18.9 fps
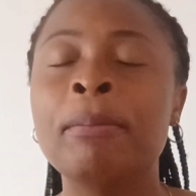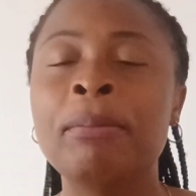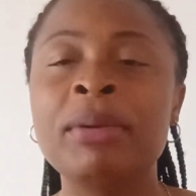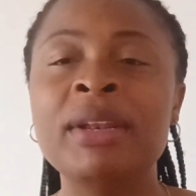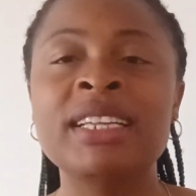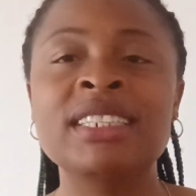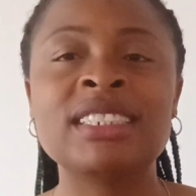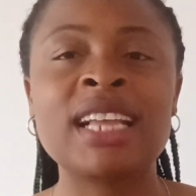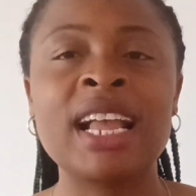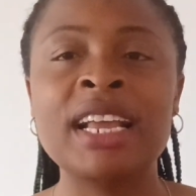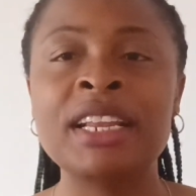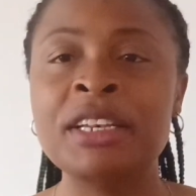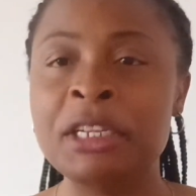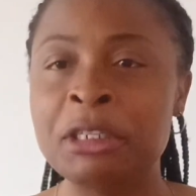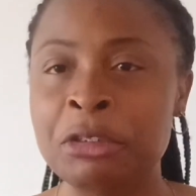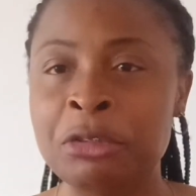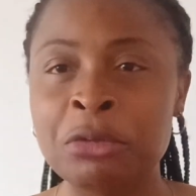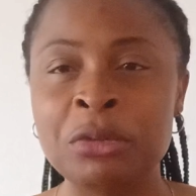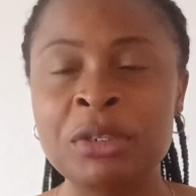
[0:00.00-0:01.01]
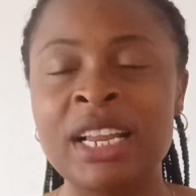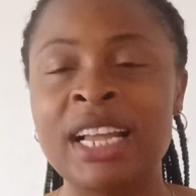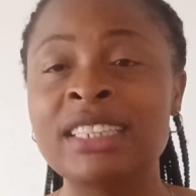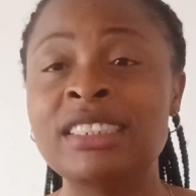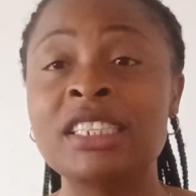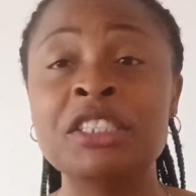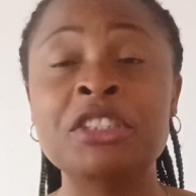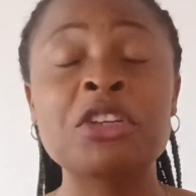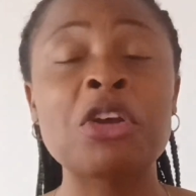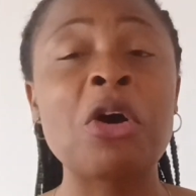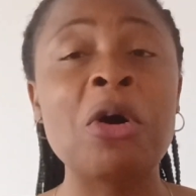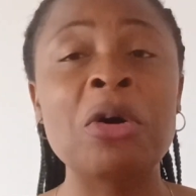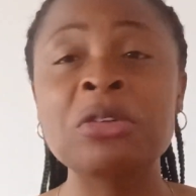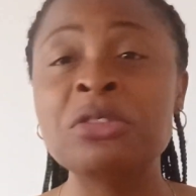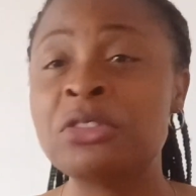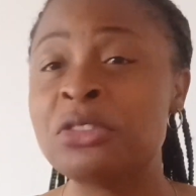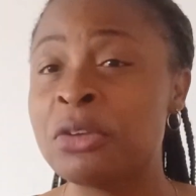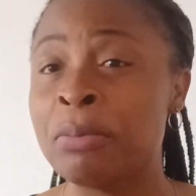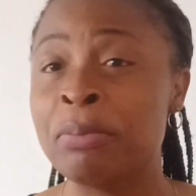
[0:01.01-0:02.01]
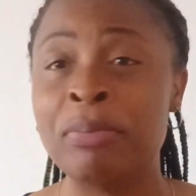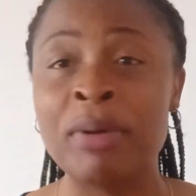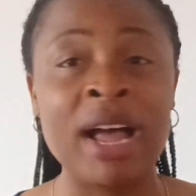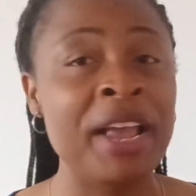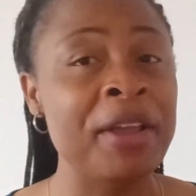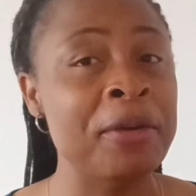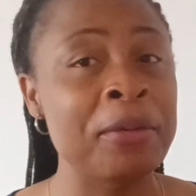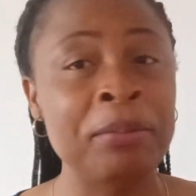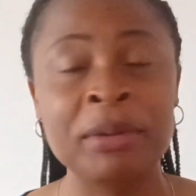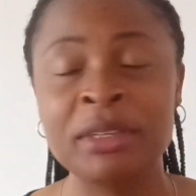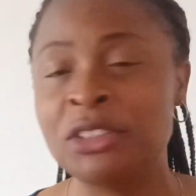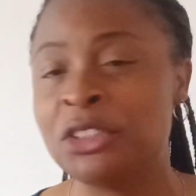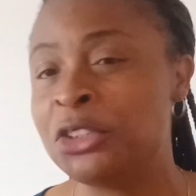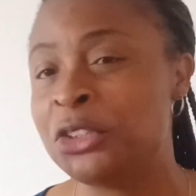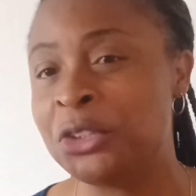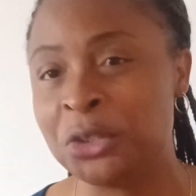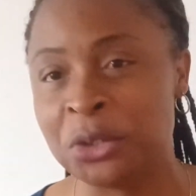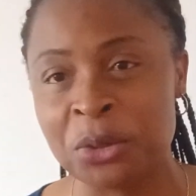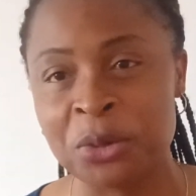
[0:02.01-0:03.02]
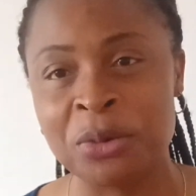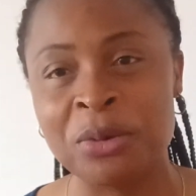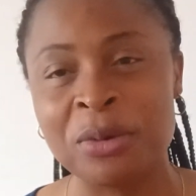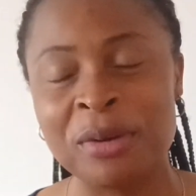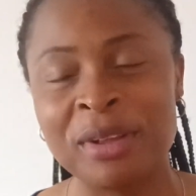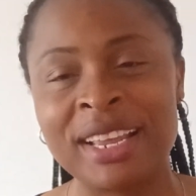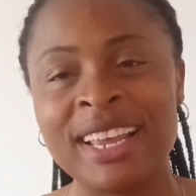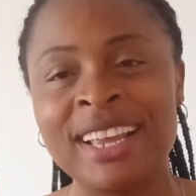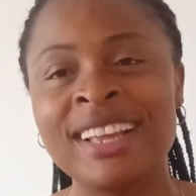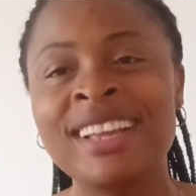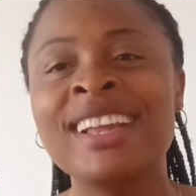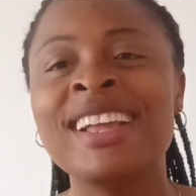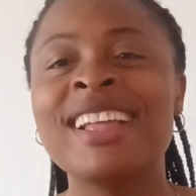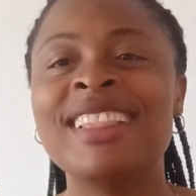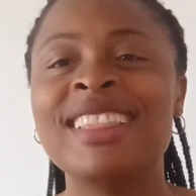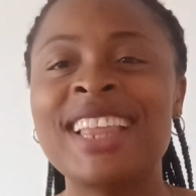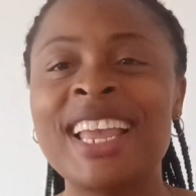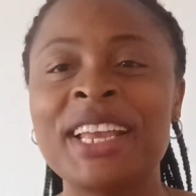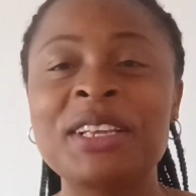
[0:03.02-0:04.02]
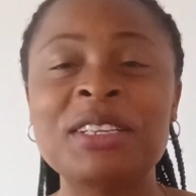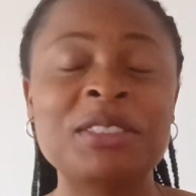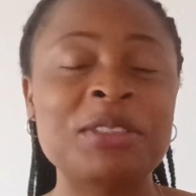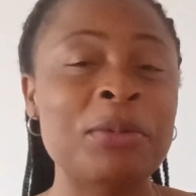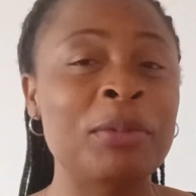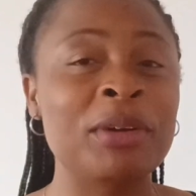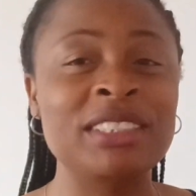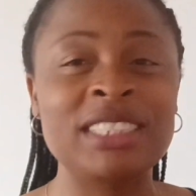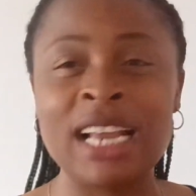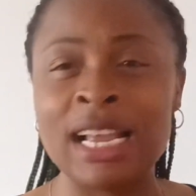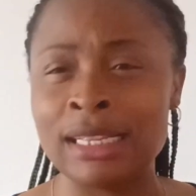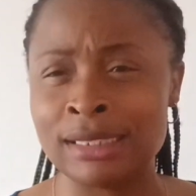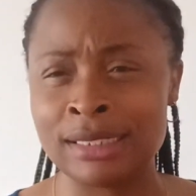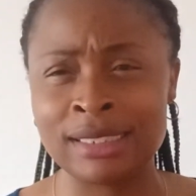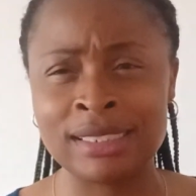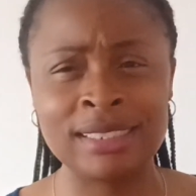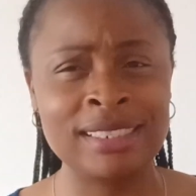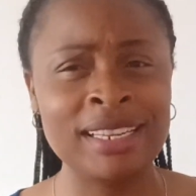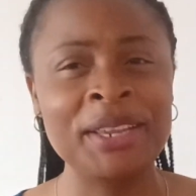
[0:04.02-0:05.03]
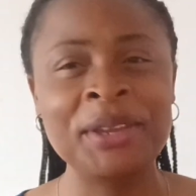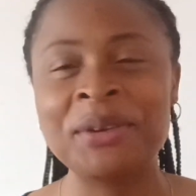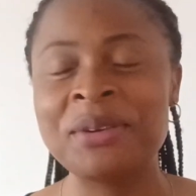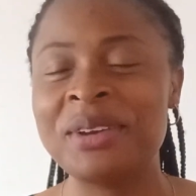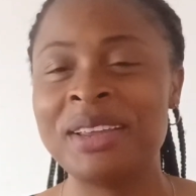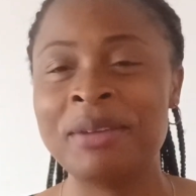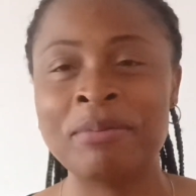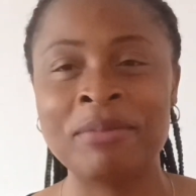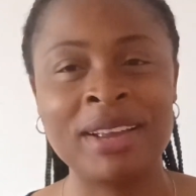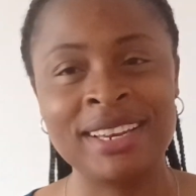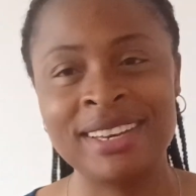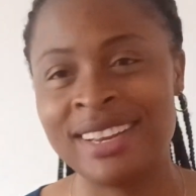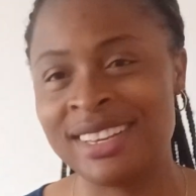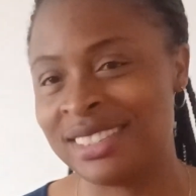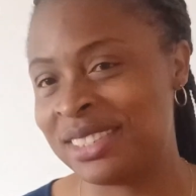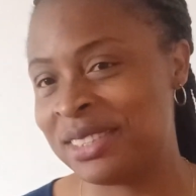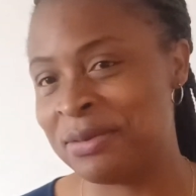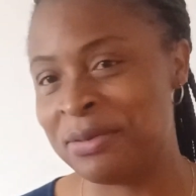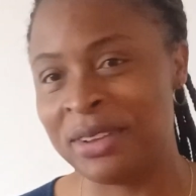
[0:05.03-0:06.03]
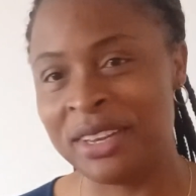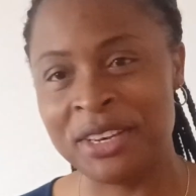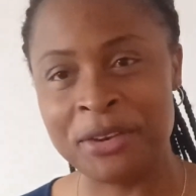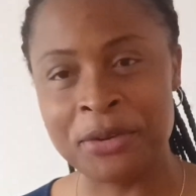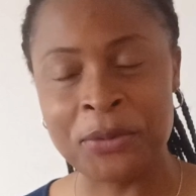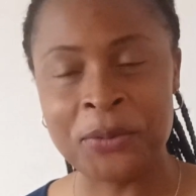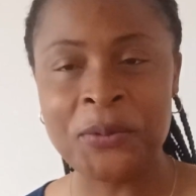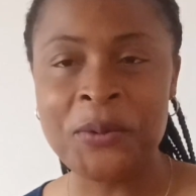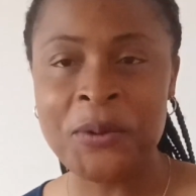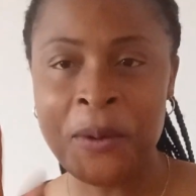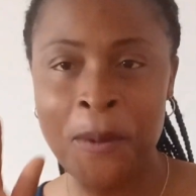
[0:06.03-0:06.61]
Please kindly do that. It's also bayoandobi's show, okay? Thank you so much, and see you in my next video.